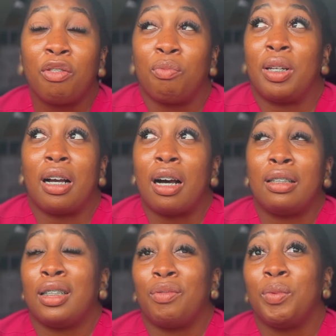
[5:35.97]
me that call
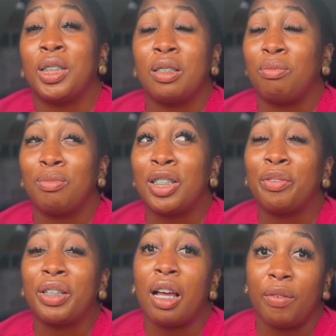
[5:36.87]
it heavy, which is
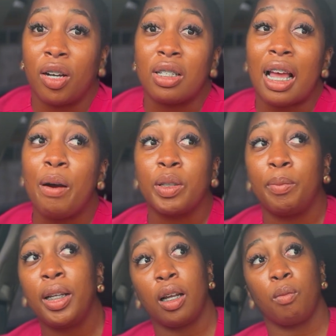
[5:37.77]
not really heavy, because I was
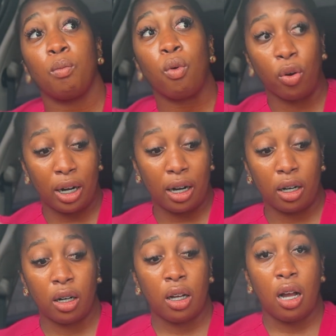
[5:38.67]
bleeding more